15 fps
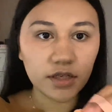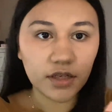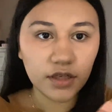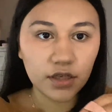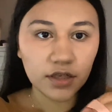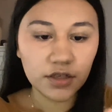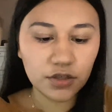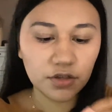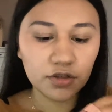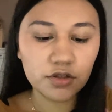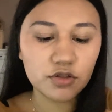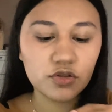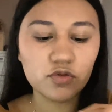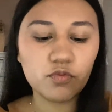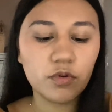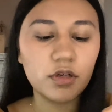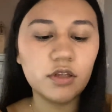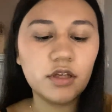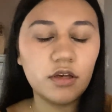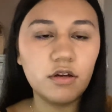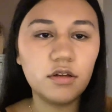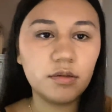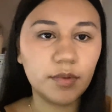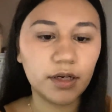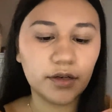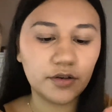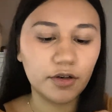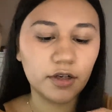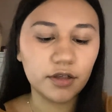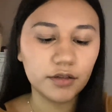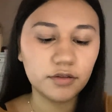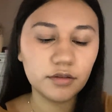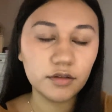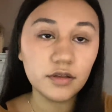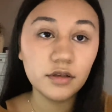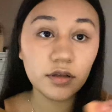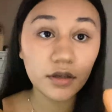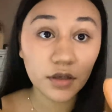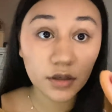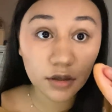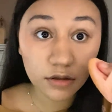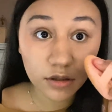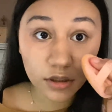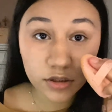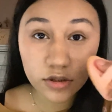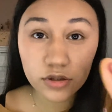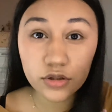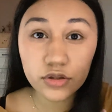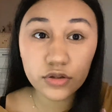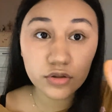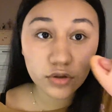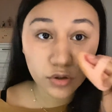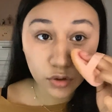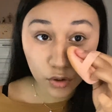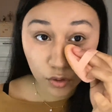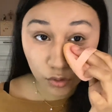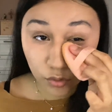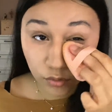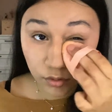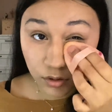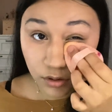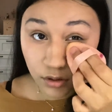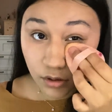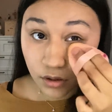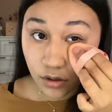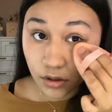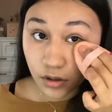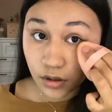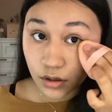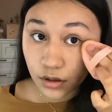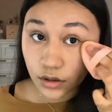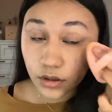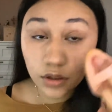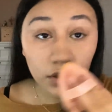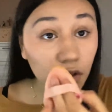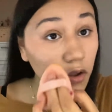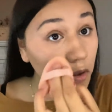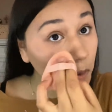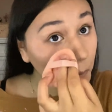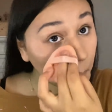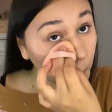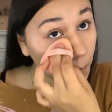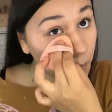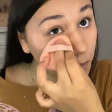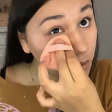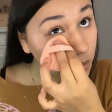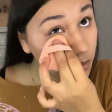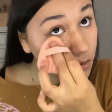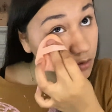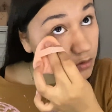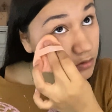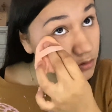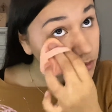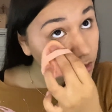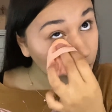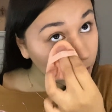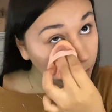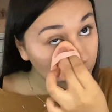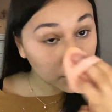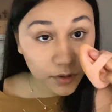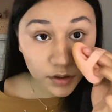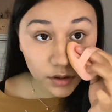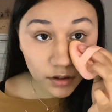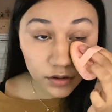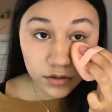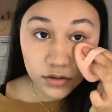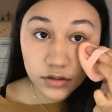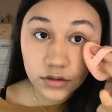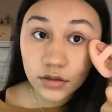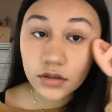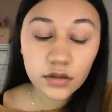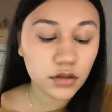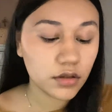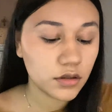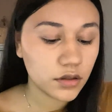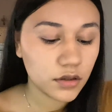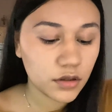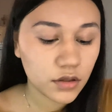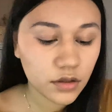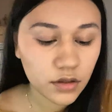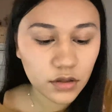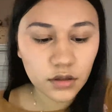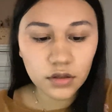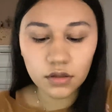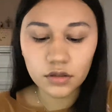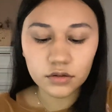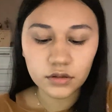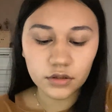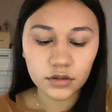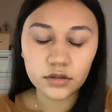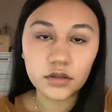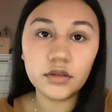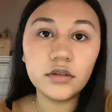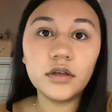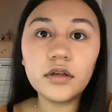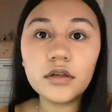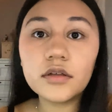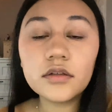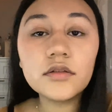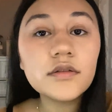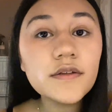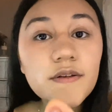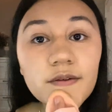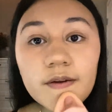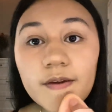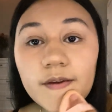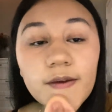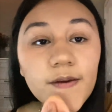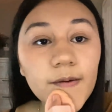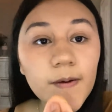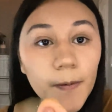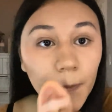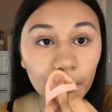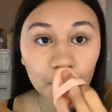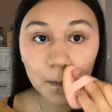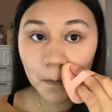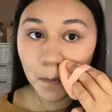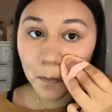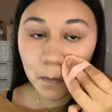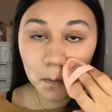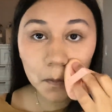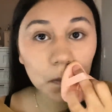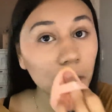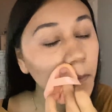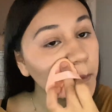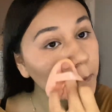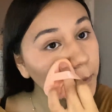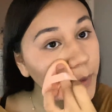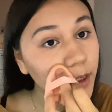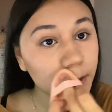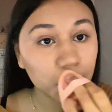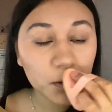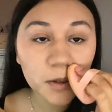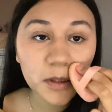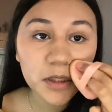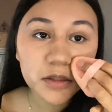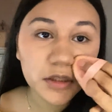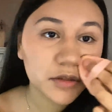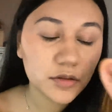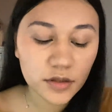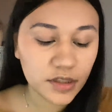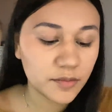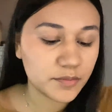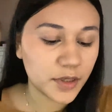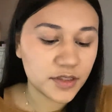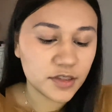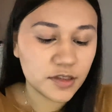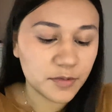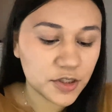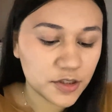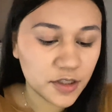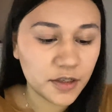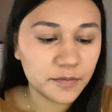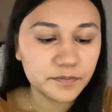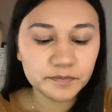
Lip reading: and you're gonna swirl it on the back of your hand. And I just go here a bit and then do it here. Basically like the same places that we just did.